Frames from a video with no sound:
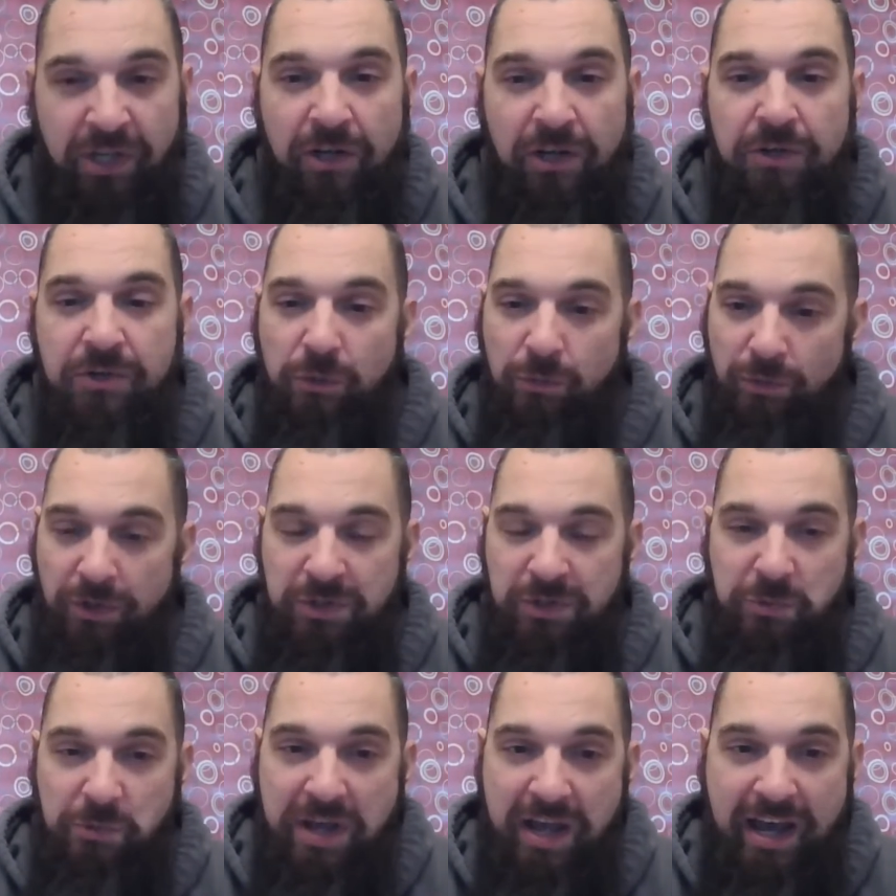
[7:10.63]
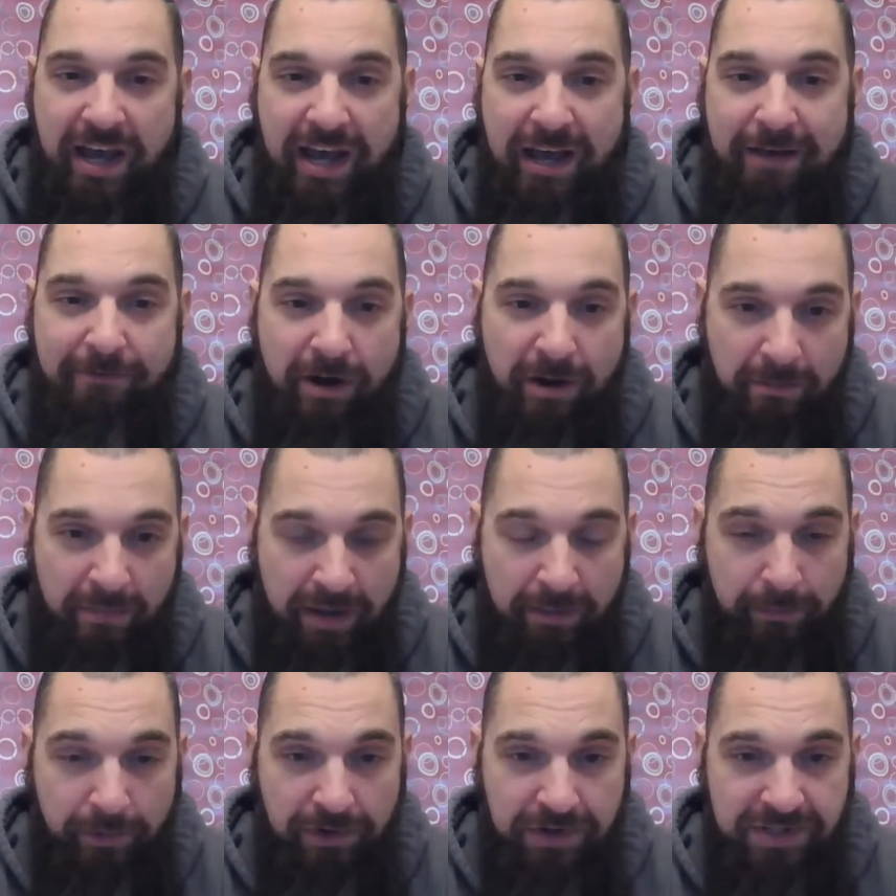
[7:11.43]
So once we have our
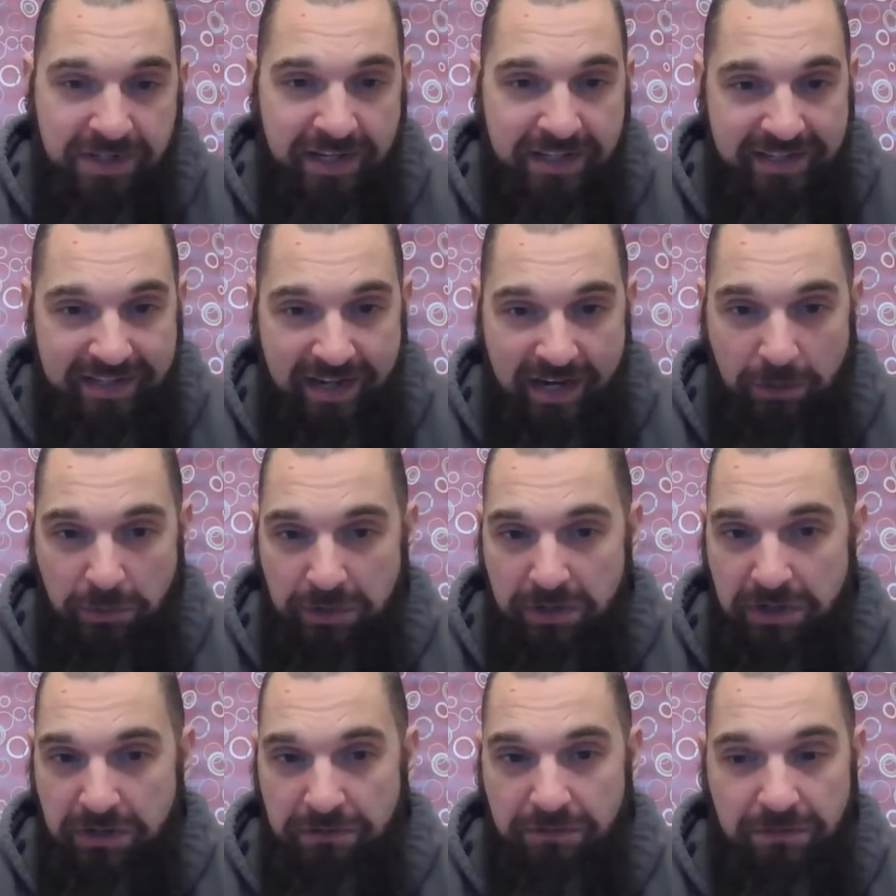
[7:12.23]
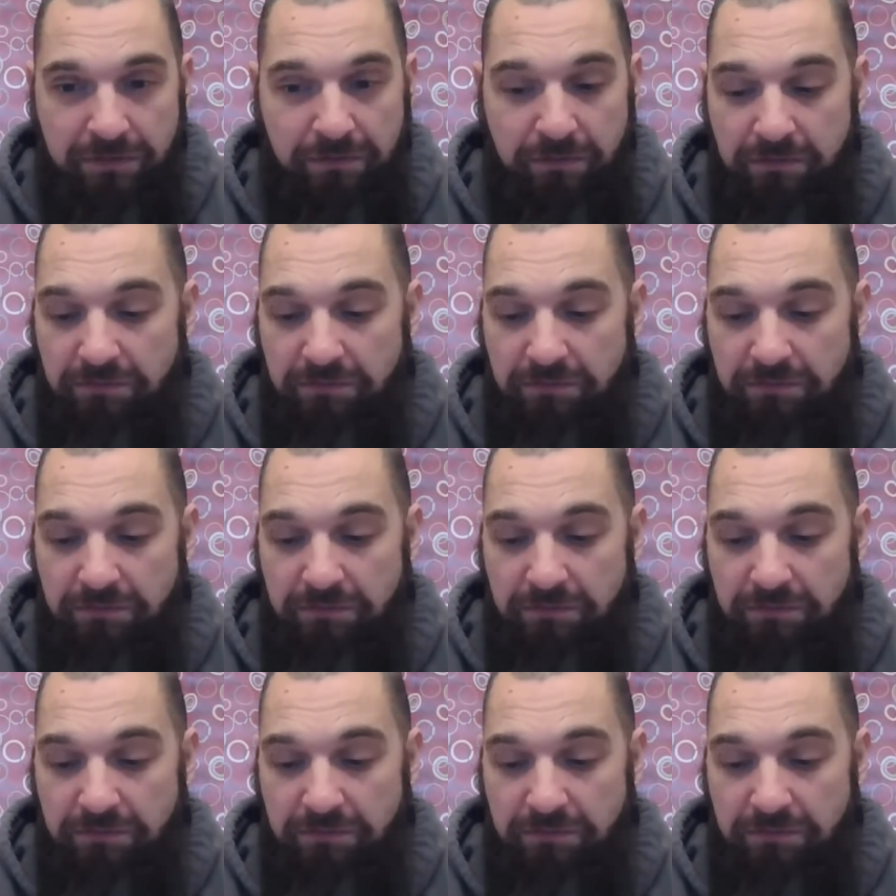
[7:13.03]
members, let's say we've